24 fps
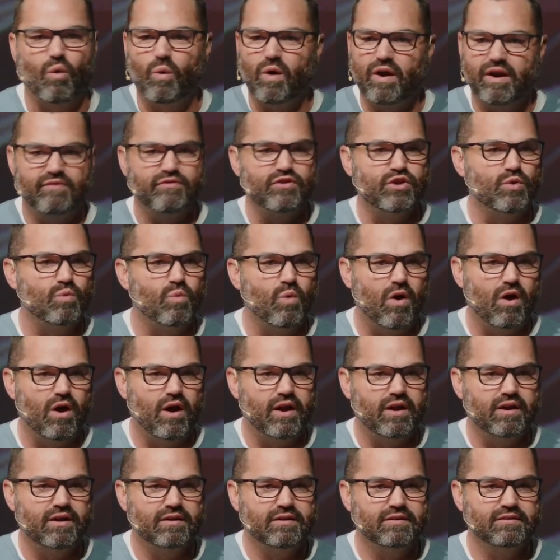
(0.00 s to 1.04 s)
Whatever you
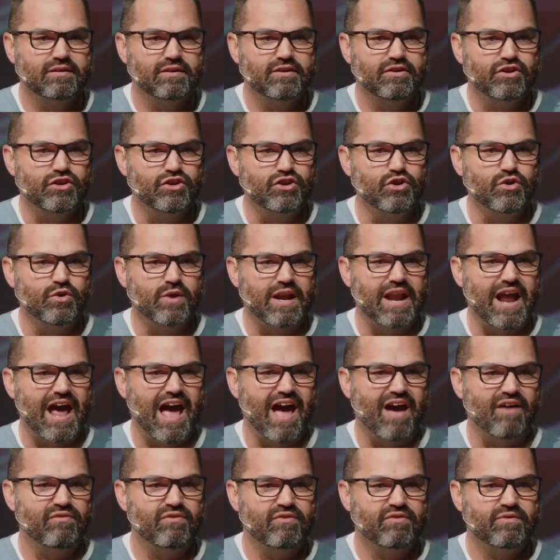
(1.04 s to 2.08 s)
want, you can
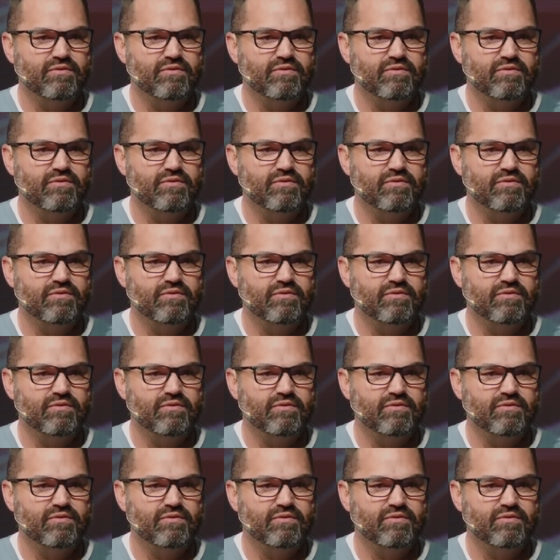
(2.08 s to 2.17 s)
have.